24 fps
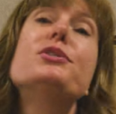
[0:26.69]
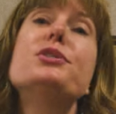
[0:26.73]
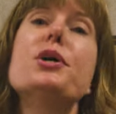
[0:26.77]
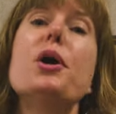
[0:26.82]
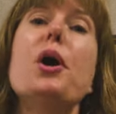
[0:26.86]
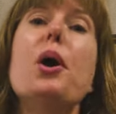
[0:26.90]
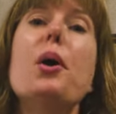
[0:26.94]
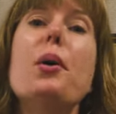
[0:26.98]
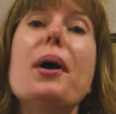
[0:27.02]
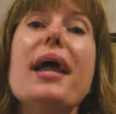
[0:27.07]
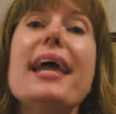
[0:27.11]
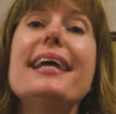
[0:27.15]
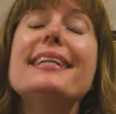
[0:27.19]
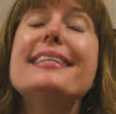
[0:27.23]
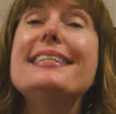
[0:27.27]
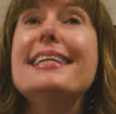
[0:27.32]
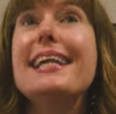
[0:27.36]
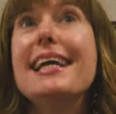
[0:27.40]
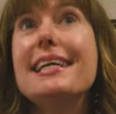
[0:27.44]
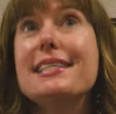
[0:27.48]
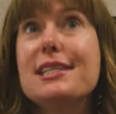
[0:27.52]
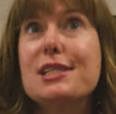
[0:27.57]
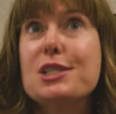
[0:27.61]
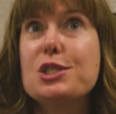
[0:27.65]
So, in
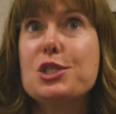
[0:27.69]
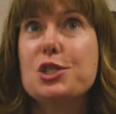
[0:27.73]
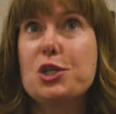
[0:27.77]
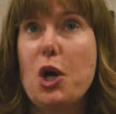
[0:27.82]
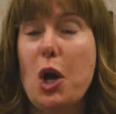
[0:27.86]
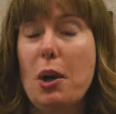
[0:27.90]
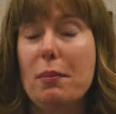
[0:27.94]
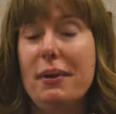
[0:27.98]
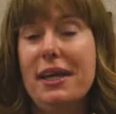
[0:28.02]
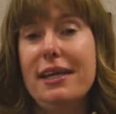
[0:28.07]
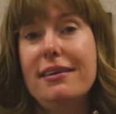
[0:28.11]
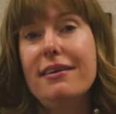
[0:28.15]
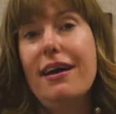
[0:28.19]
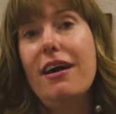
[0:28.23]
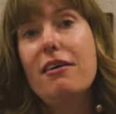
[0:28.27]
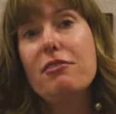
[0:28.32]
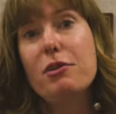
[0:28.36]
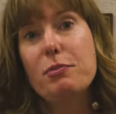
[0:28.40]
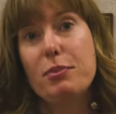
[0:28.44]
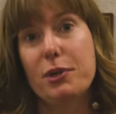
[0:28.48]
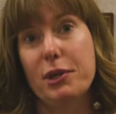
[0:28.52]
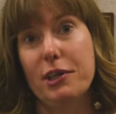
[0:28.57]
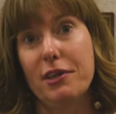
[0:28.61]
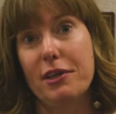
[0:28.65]
today's installment
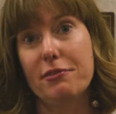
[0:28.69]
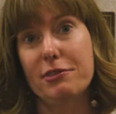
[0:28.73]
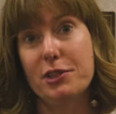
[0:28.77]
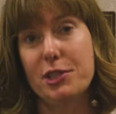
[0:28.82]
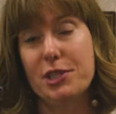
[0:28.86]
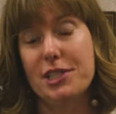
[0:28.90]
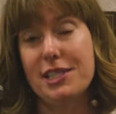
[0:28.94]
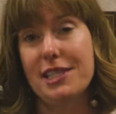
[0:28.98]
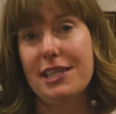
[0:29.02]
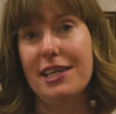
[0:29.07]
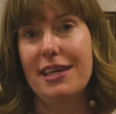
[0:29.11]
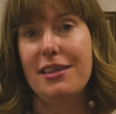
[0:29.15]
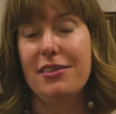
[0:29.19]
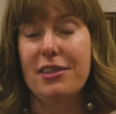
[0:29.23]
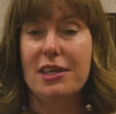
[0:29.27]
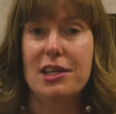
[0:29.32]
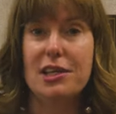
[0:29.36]
of the Book Lover's Tea,